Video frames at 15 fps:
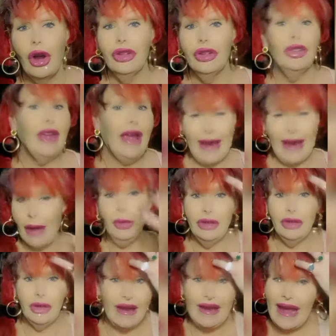And I really do. And,
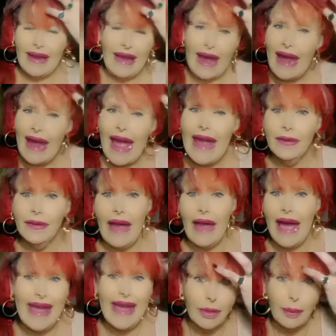and, and I hate I hate
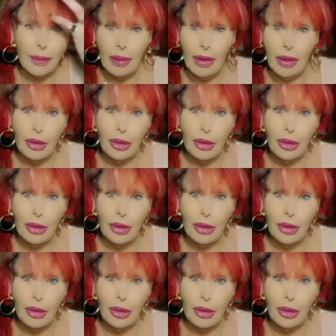the popo.